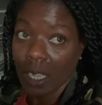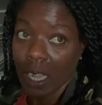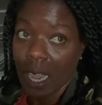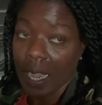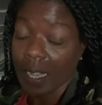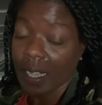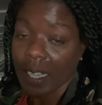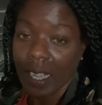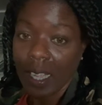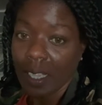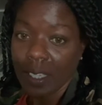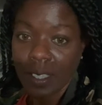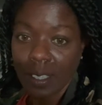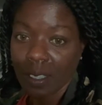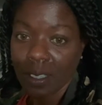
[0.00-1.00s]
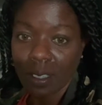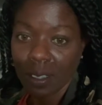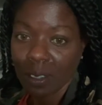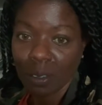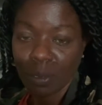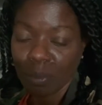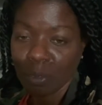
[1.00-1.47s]
I
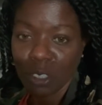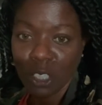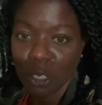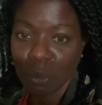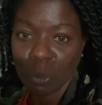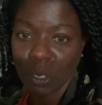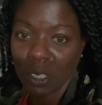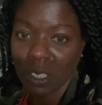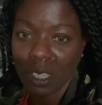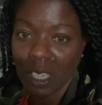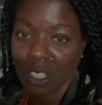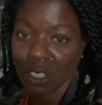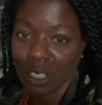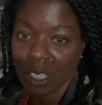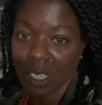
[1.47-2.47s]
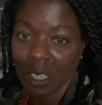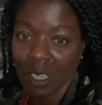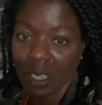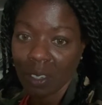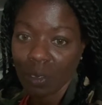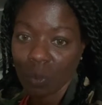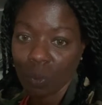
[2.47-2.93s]
guess she was
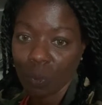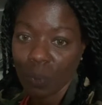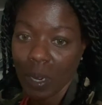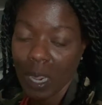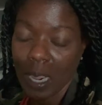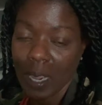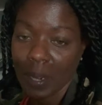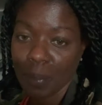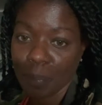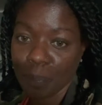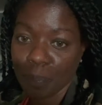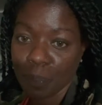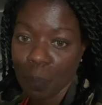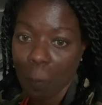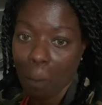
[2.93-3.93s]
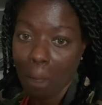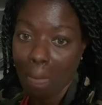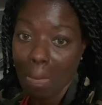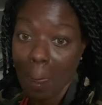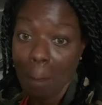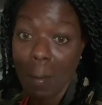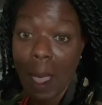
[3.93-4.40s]
touching
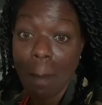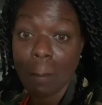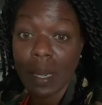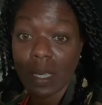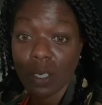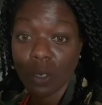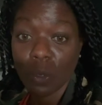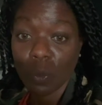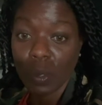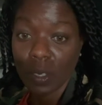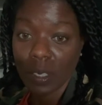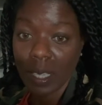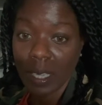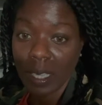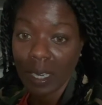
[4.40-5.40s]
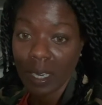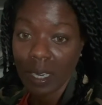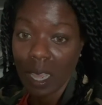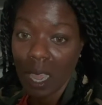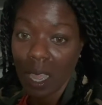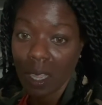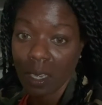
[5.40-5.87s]
my muscle, which they
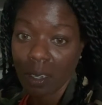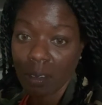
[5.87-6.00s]
cannot